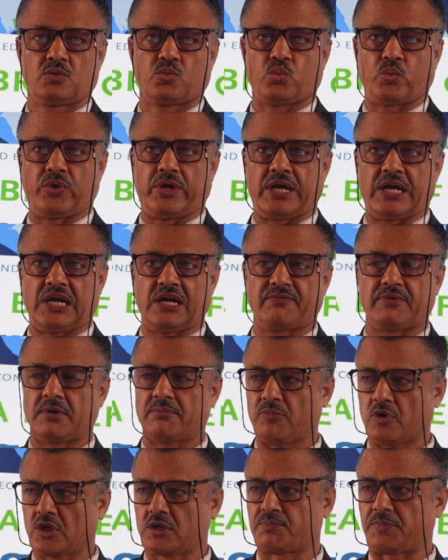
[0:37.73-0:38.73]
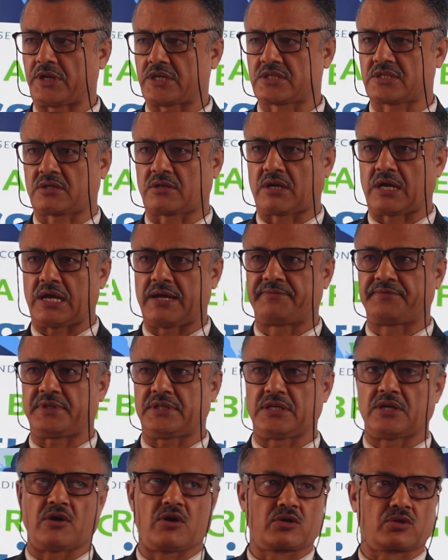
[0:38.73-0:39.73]
We have a book prescribed
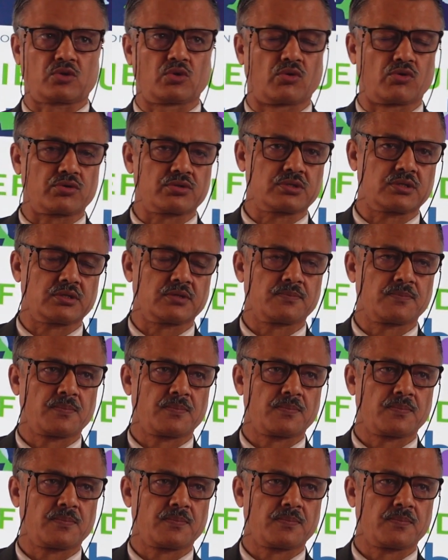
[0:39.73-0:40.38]
in our course.